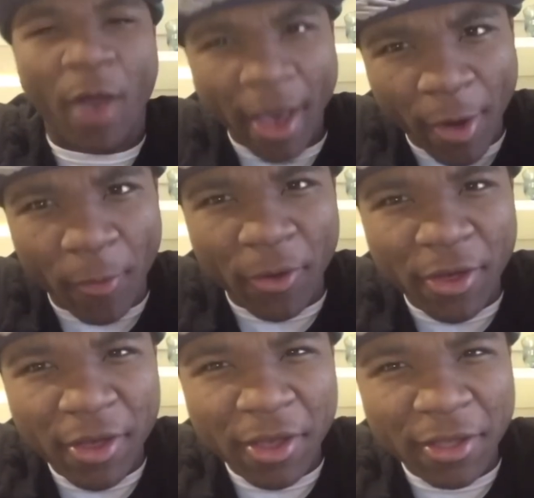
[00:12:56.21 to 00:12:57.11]
wow,
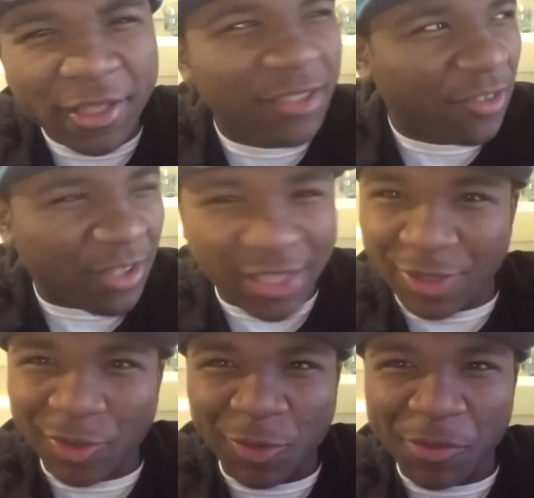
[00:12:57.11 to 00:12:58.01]
this vehicle
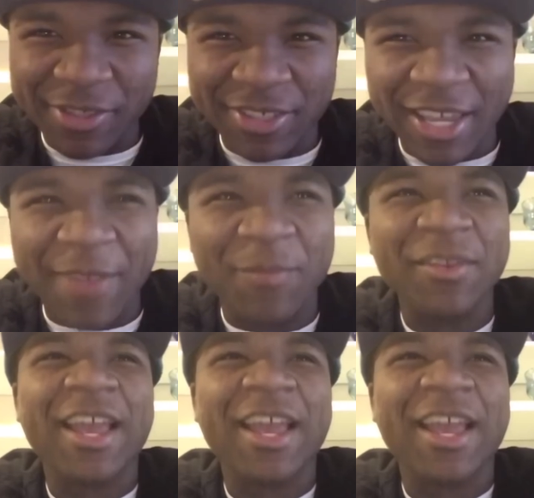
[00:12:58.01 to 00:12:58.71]
actually looks pretty sick.